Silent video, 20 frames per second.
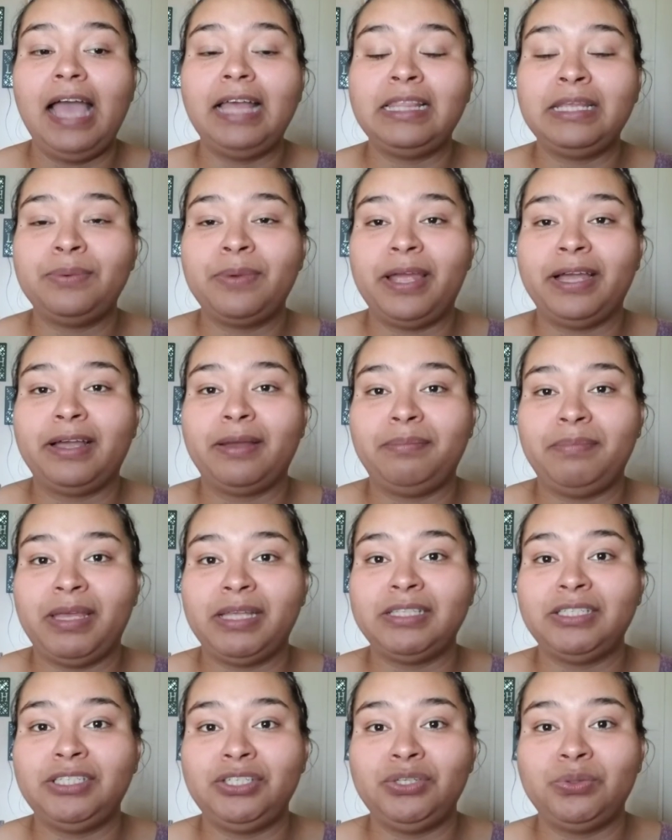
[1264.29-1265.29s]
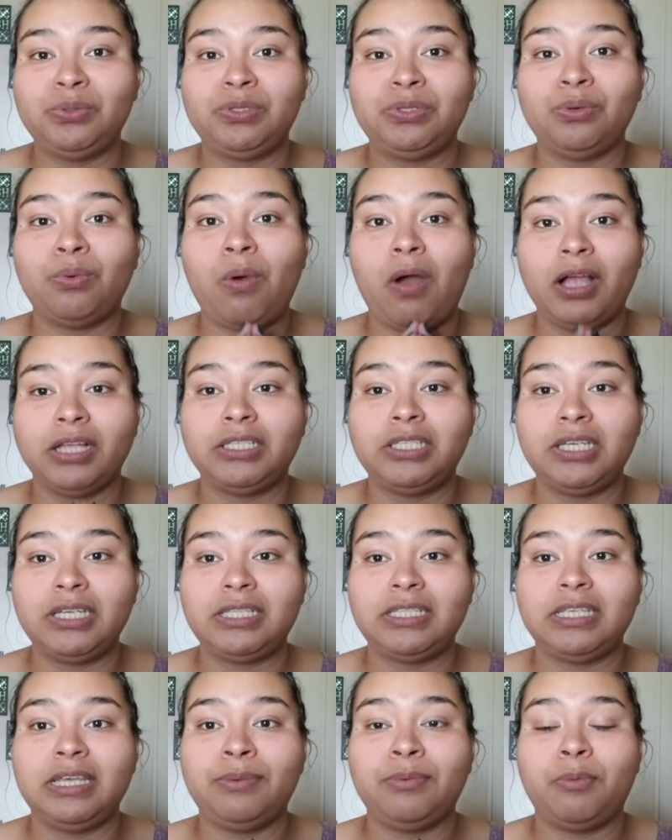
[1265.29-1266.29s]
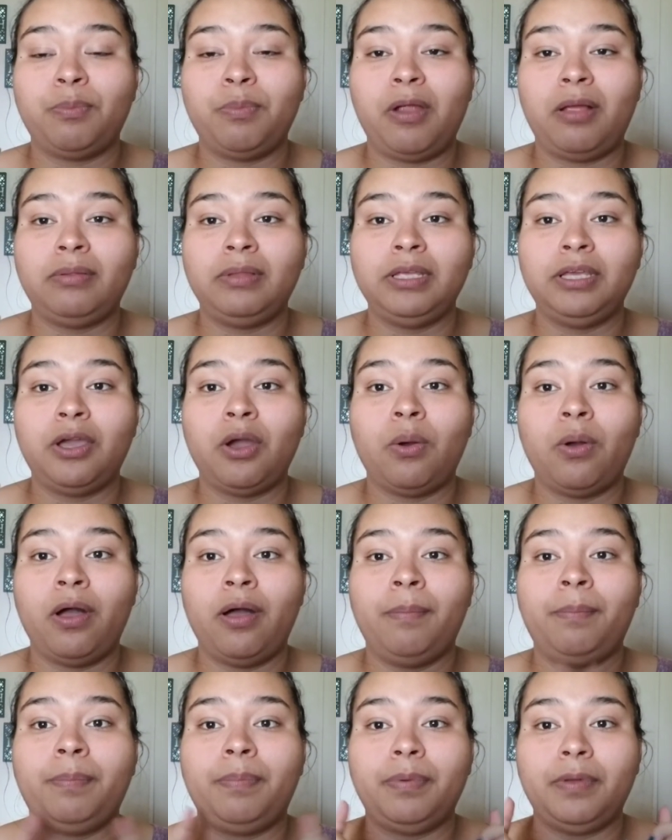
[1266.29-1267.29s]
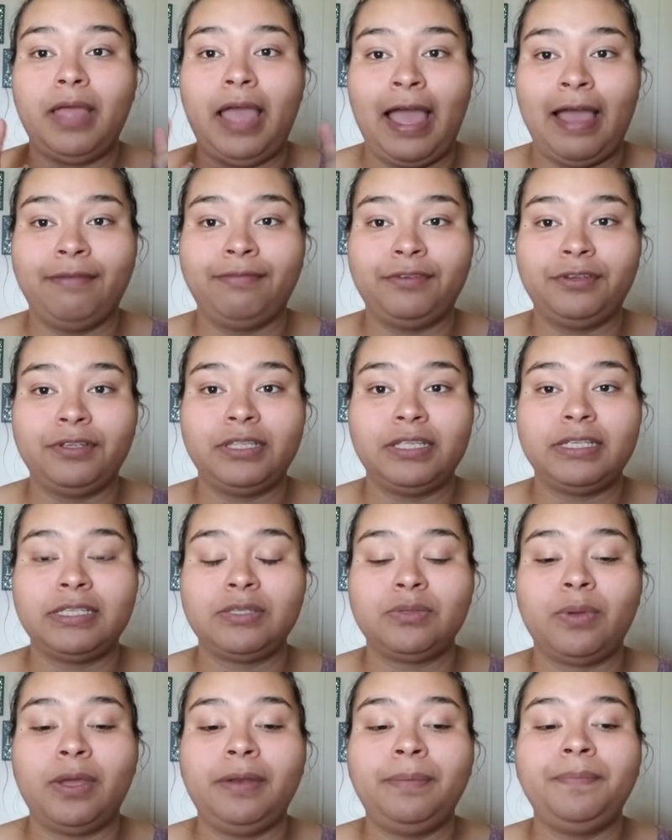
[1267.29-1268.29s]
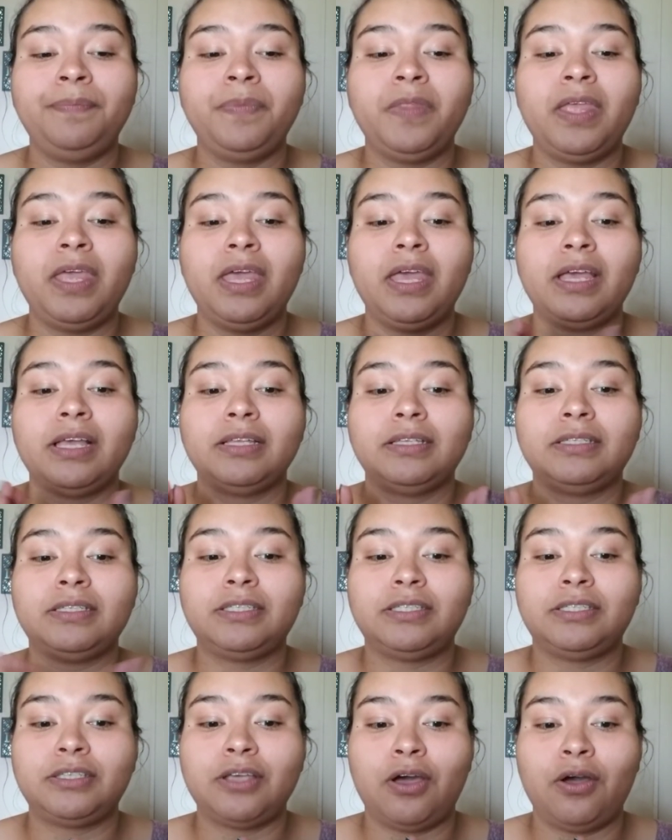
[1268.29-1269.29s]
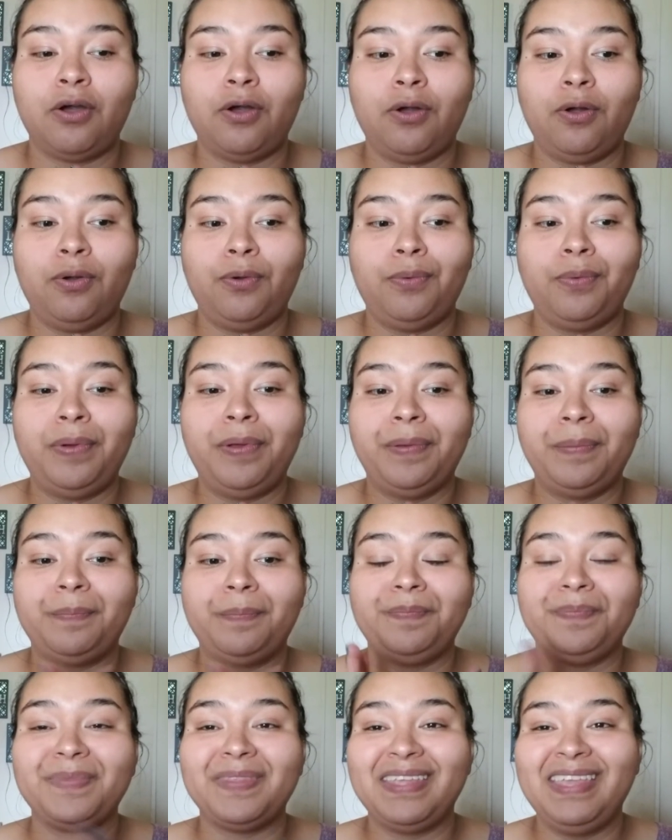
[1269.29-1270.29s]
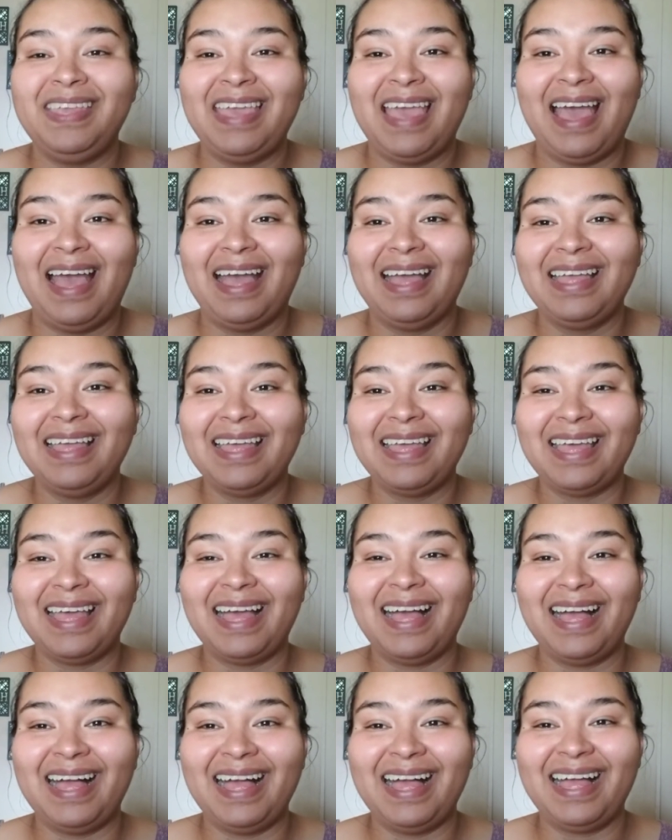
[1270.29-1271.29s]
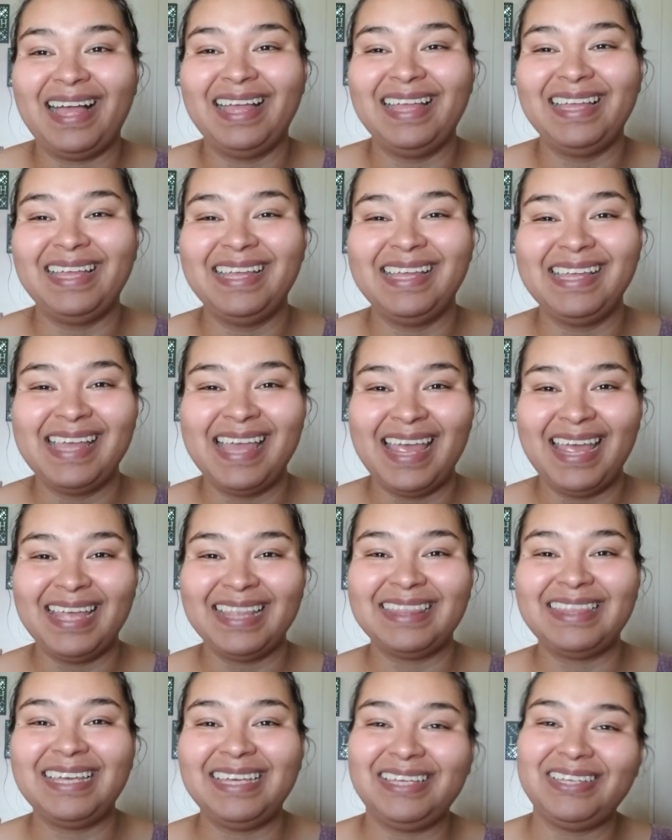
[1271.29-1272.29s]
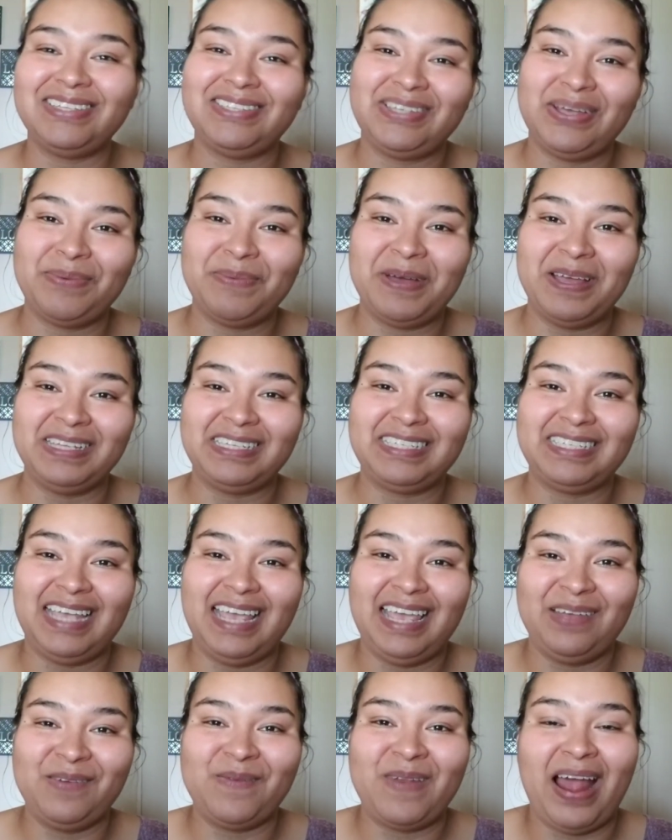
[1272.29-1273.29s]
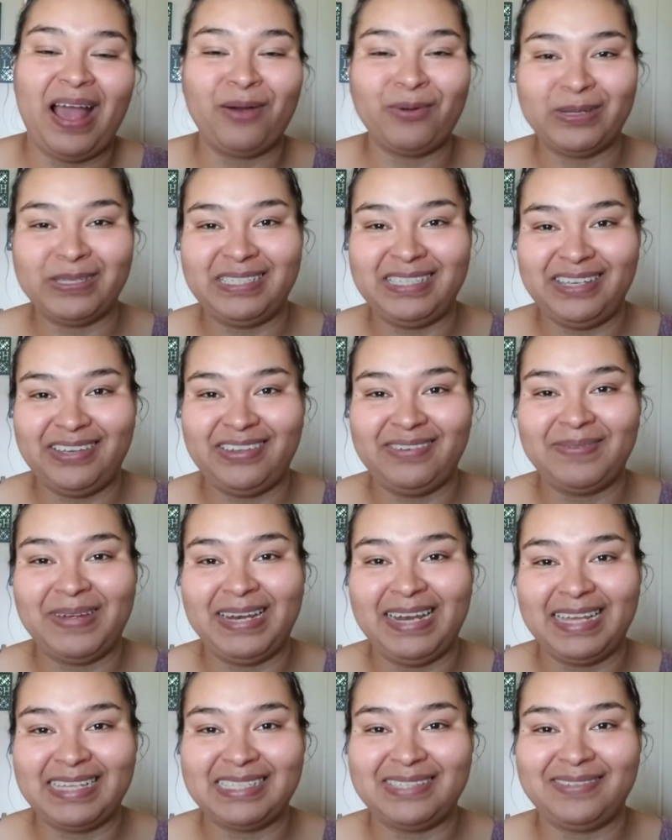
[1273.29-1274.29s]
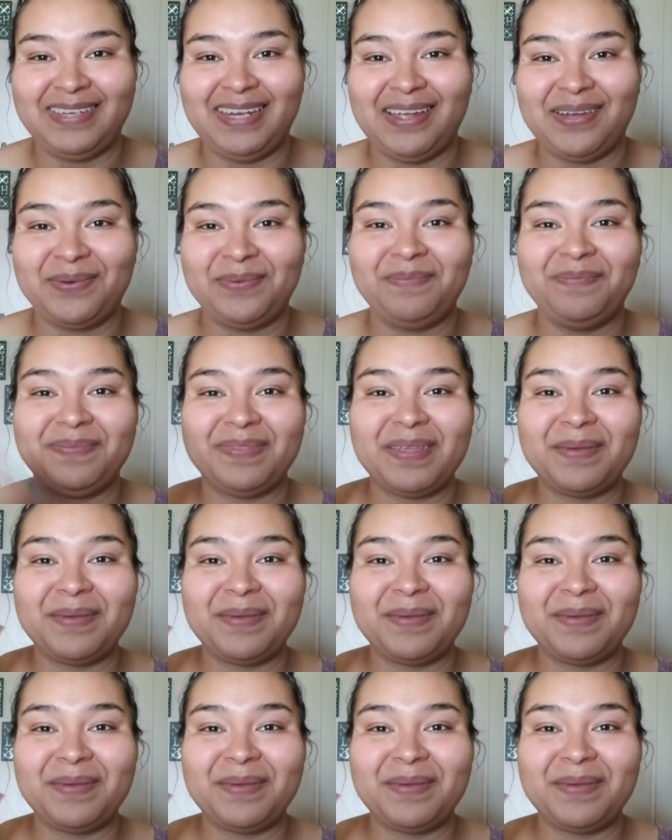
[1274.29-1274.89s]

highly recommend you to watch it. It will probably go up after this one. So yeah, uh, thank you so much, and I will see you in my next video.